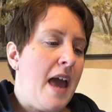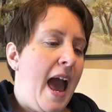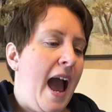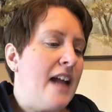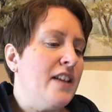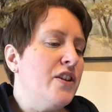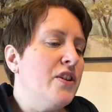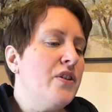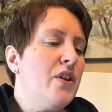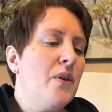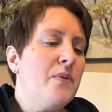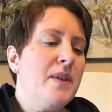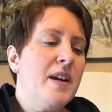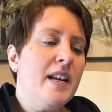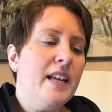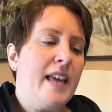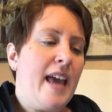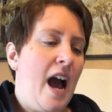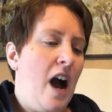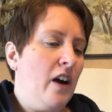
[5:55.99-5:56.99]
And you don't
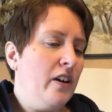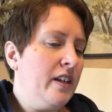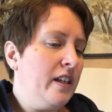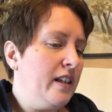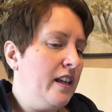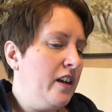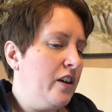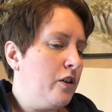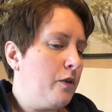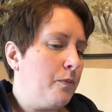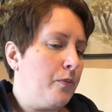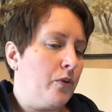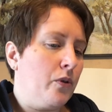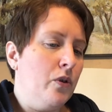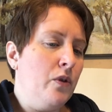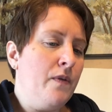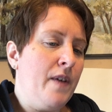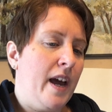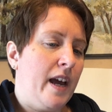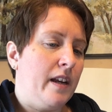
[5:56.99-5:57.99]
need a calculator to
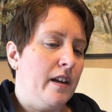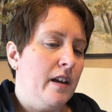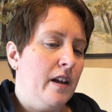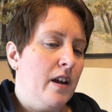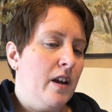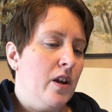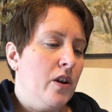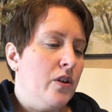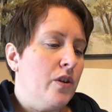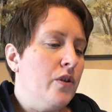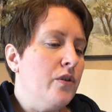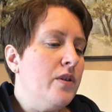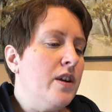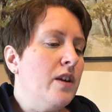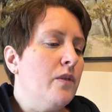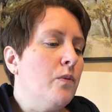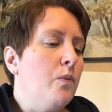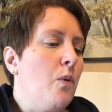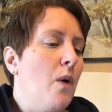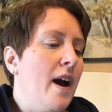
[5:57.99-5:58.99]
prove it. You
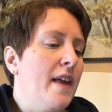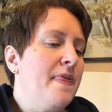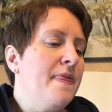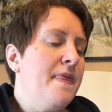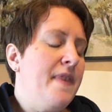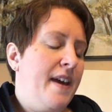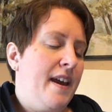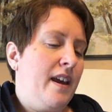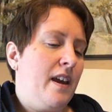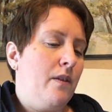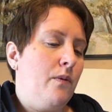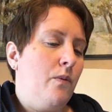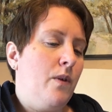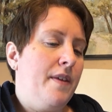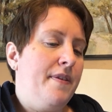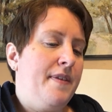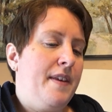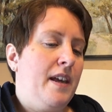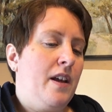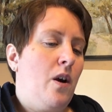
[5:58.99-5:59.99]
need one thing and
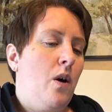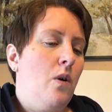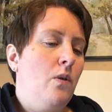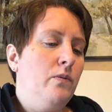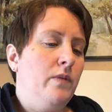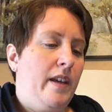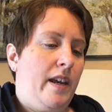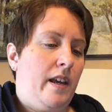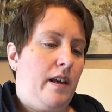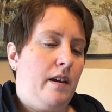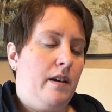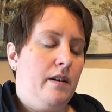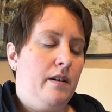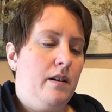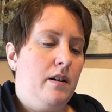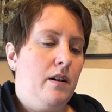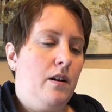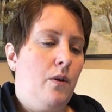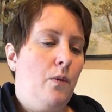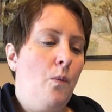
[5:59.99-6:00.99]
one thing only.
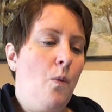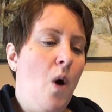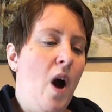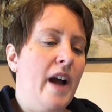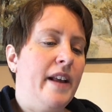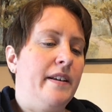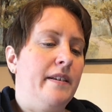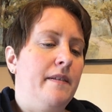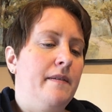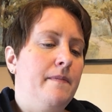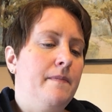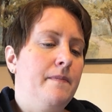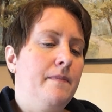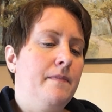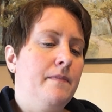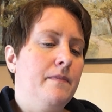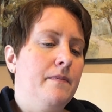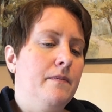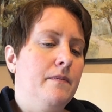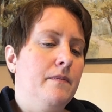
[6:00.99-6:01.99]
One.
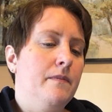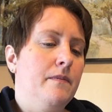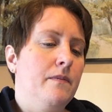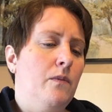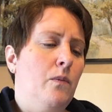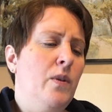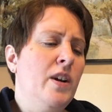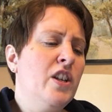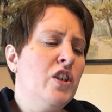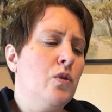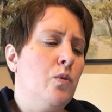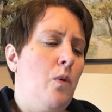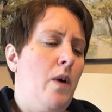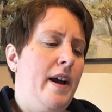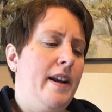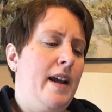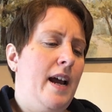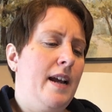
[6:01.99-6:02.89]
Which one?